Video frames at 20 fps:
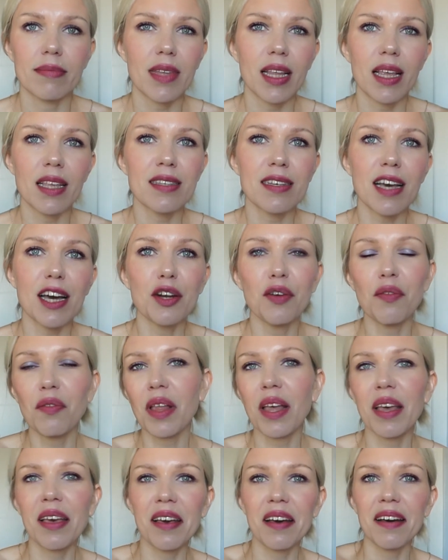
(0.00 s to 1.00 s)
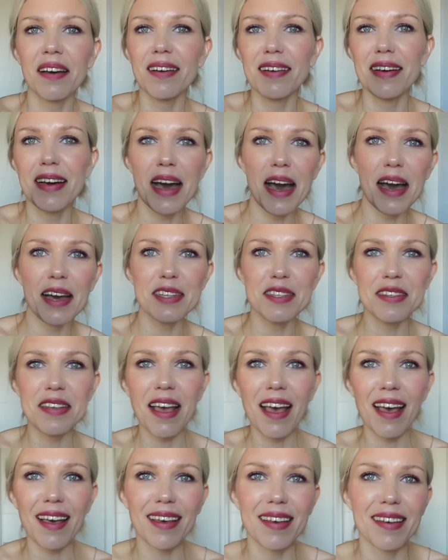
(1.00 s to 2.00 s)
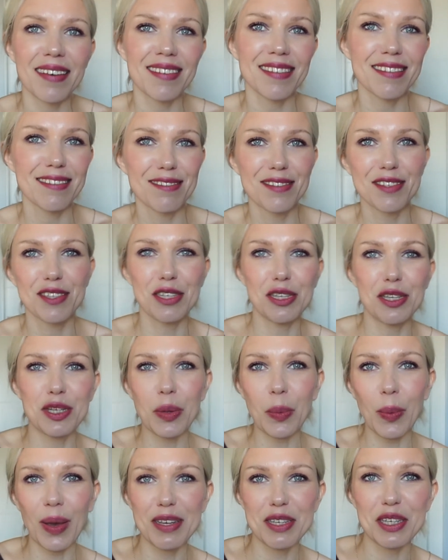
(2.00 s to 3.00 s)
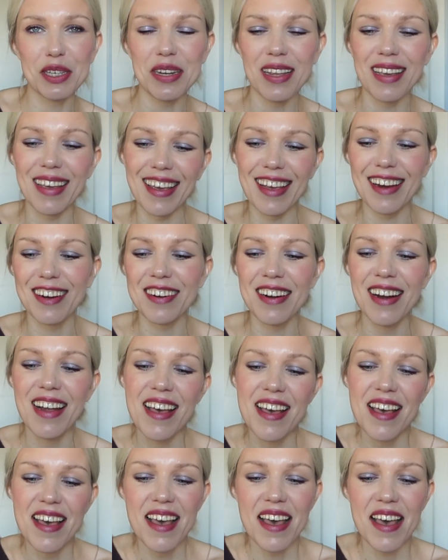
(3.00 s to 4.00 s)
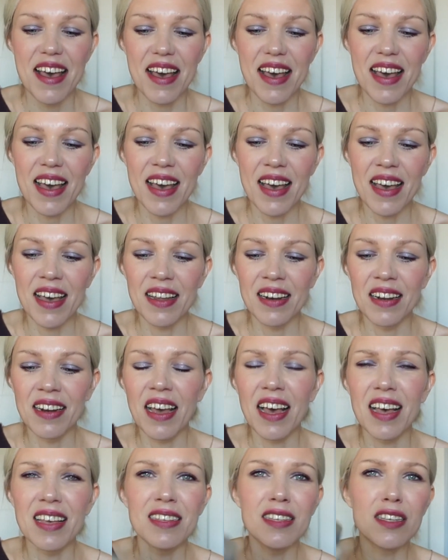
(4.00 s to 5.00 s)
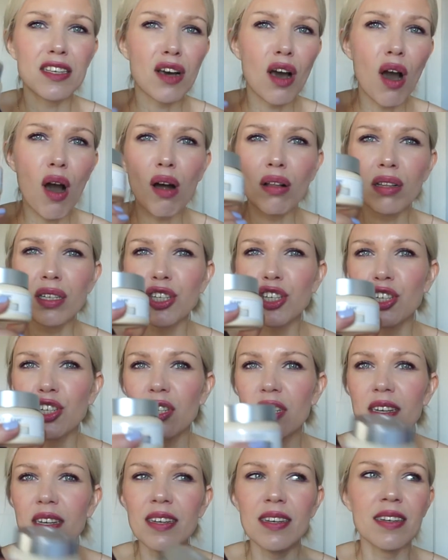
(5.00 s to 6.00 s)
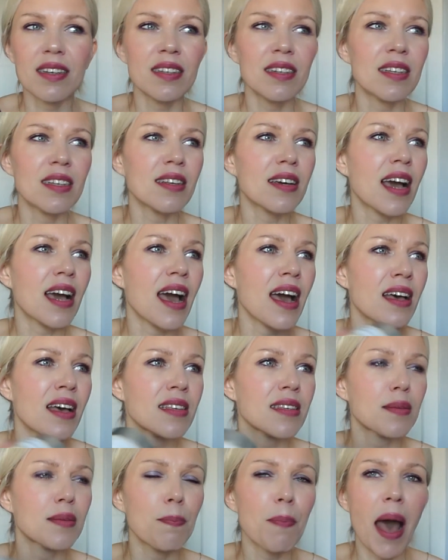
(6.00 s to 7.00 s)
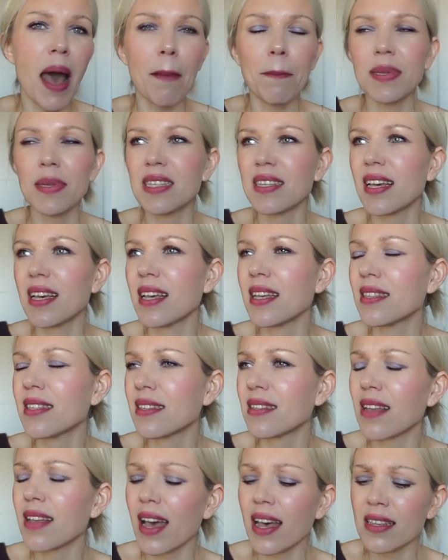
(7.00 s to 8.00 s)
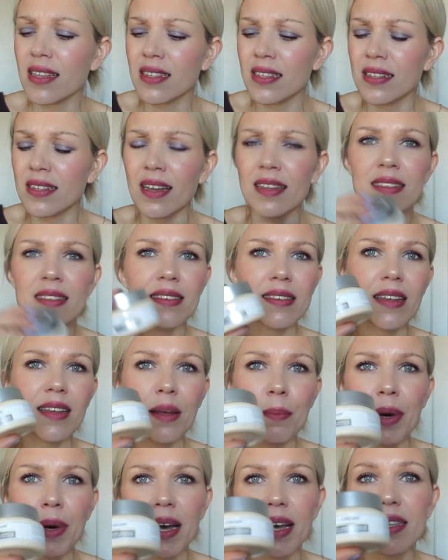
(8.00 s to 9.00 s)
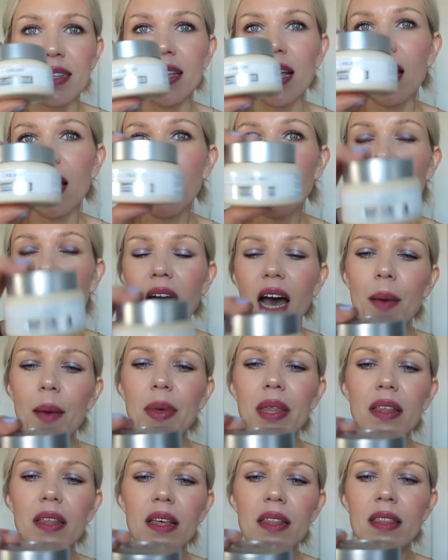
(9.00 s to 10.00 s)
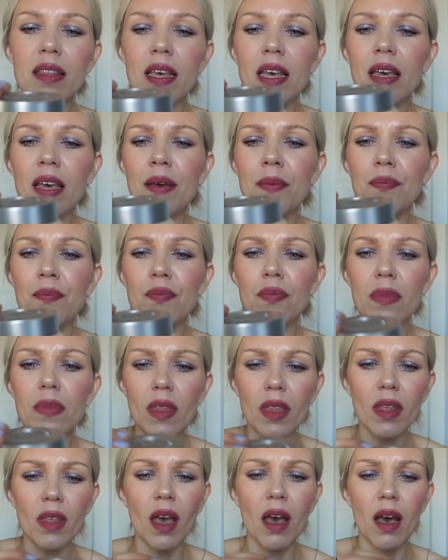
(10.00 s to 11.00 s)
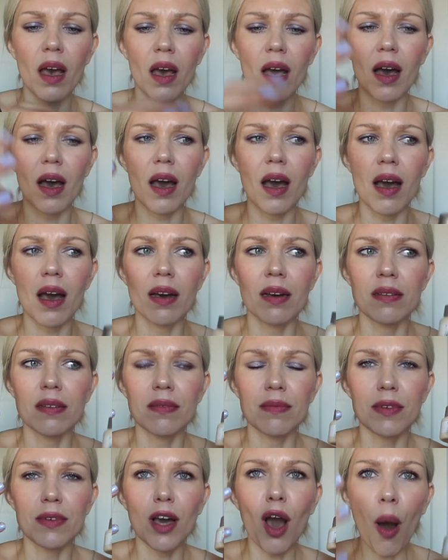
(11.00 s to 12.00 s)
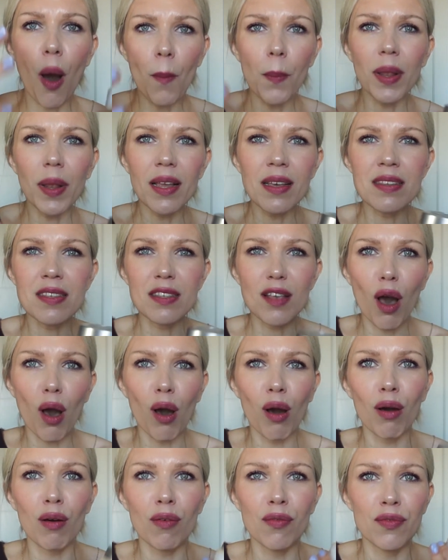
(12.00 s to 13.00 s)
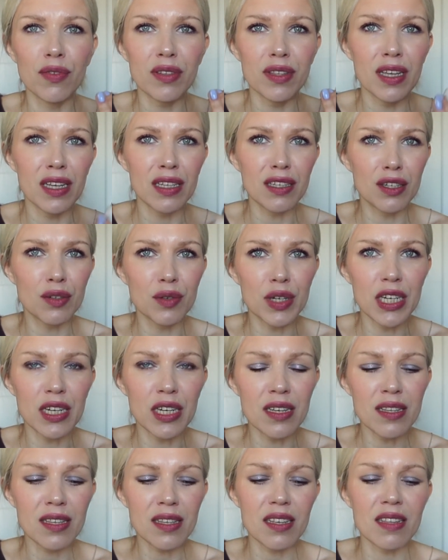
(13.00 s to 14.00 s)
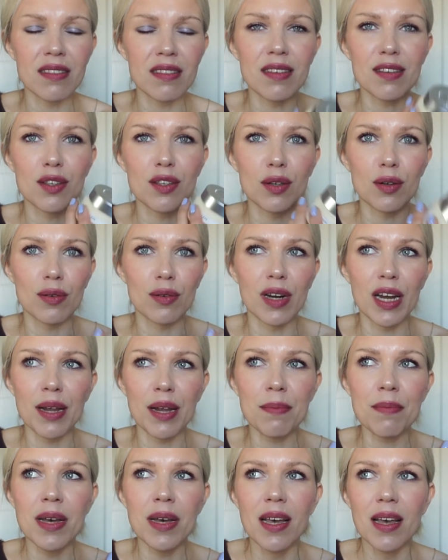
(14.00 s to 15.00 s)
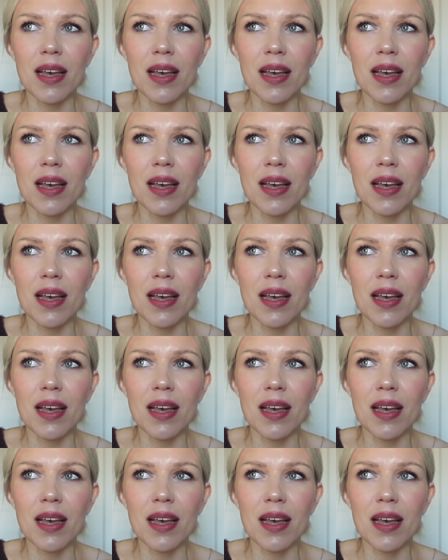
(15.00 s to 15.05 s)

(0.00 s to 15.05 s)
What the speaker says: it's kind of like a high-tech situation here, and it has collagen, it has peptides, it has niacinamide. I mean, the complex of the ingredients in this cream